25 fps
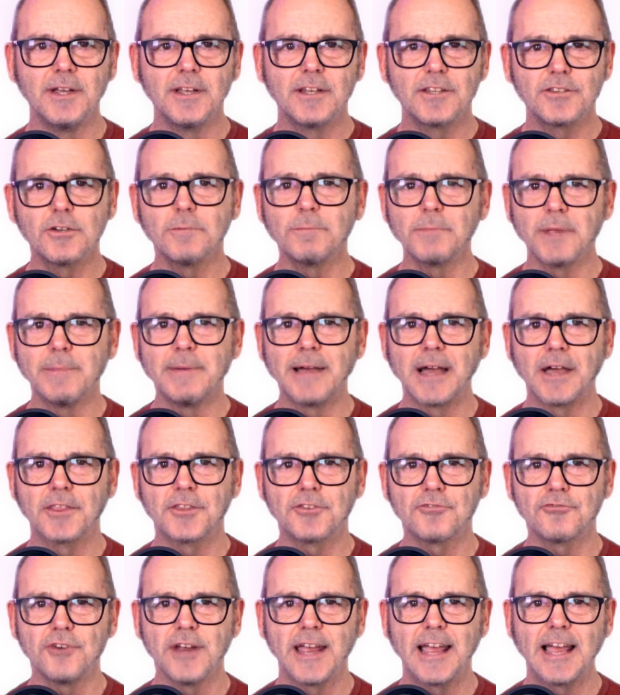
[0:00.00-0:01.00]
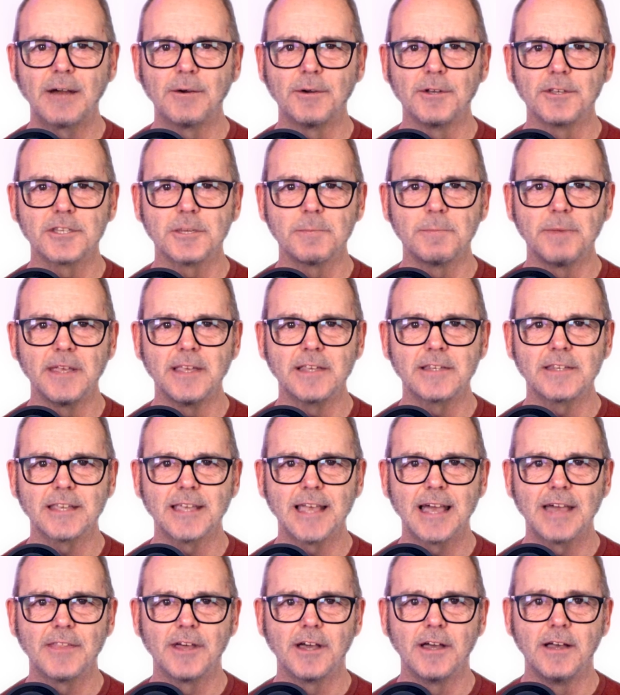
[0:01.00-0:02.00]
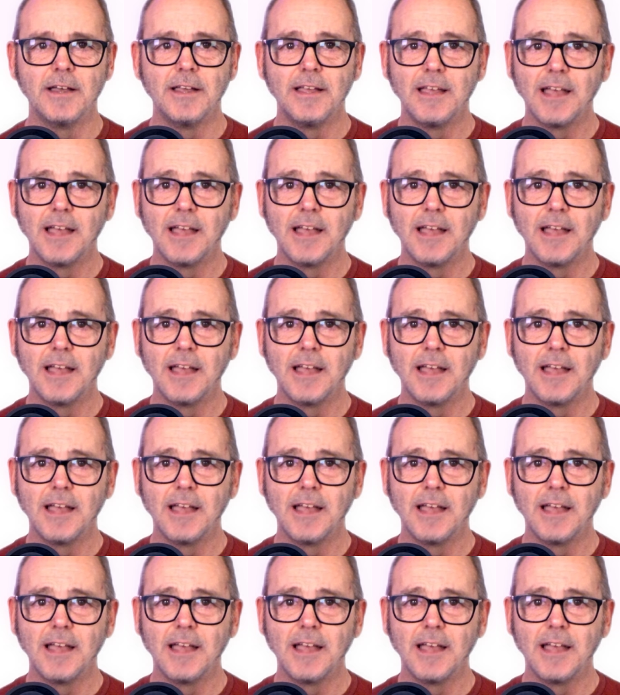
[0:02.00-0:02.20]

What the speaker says: took me about 3 hours to piece together,